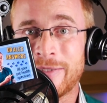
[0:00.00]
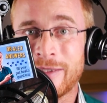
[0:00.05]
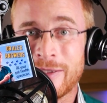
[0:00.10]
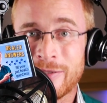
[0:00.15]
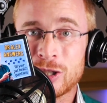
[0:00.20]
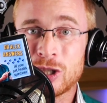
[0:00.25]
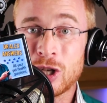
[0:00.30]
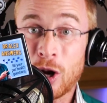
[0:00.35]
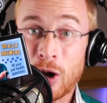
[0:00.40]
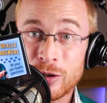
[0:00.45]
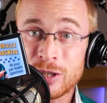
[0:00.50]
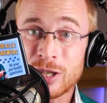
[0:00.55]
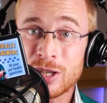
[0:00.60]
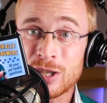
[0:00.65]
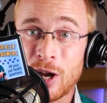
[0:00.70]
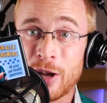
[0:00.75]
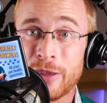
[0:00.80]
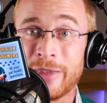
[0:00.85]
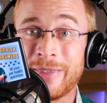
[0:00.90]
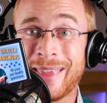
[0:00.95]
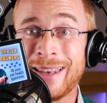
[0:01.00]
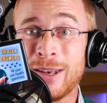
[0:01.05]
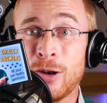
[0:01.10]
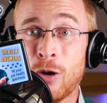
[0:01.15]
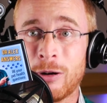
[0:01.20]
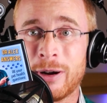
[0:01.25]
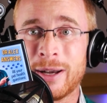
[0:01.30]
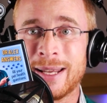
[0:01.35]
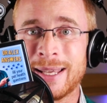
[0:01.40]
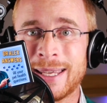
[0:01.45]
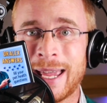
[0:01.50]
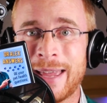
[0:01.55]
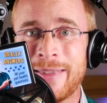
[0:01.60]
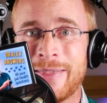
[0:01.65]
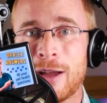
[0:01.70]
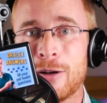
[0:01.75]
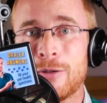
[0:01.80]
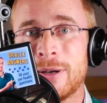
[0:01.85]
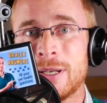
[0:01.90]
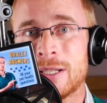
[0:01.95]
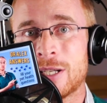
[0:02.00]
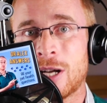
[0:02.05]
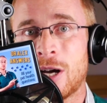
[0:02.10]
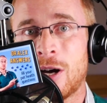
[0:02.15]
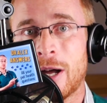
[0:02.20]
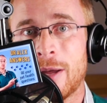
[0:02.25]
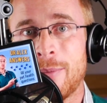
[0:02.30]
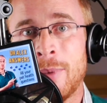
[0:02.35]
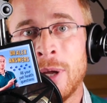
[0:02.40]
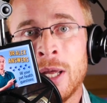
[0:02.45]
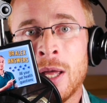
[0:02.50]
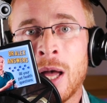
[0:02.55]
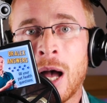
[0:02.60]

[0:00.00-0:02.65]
then the chances are that they're not going to get there in time.